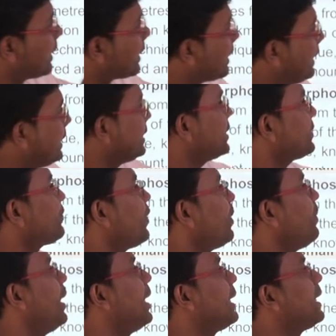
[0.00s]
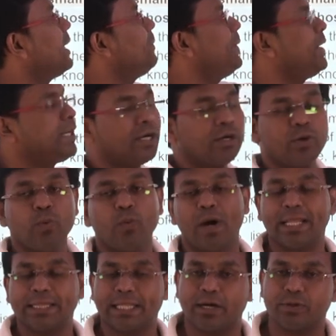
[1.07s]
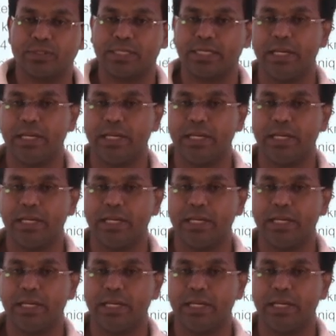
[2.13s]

ranges from 100 meter to 1000